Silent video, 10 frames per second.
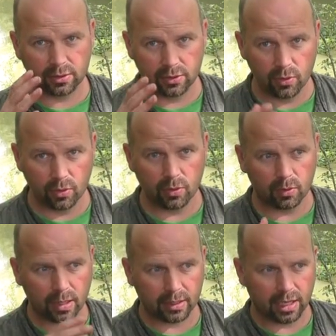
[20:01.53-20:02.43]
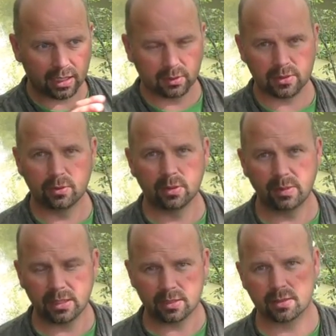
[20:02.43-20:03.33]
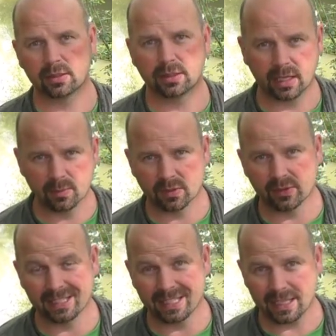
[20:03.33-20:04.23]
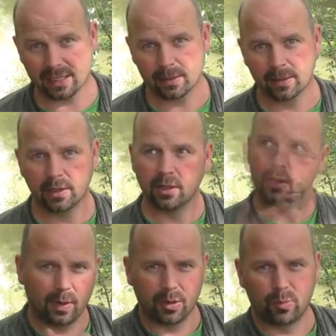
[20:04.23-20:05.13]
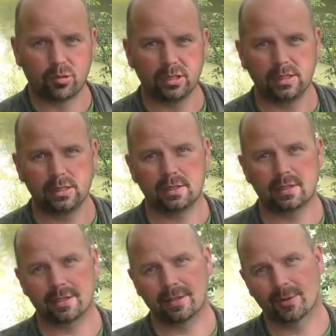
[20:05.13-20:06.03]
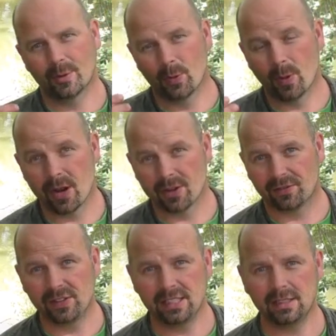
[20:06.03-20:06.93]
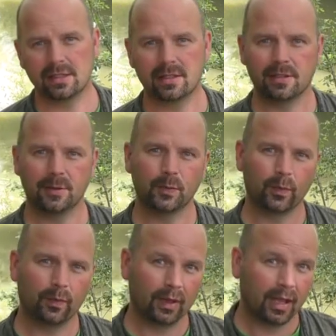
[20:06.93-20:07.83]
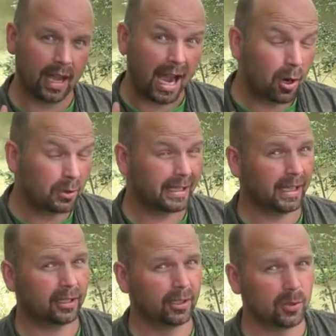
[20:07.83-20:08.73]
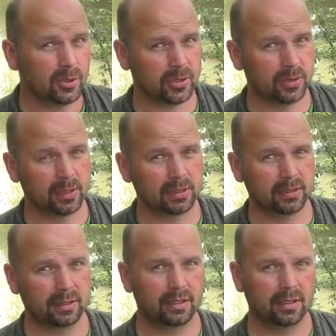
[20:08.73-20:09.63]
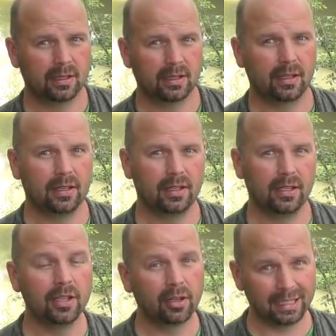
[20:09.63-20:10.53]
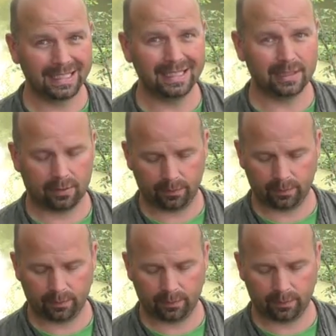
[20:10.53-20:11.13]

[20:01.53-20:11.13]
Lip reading: to know where the animal's going to be at certain times of the day, where it breeds, where it feeds, how to get close to it, you're going to eat.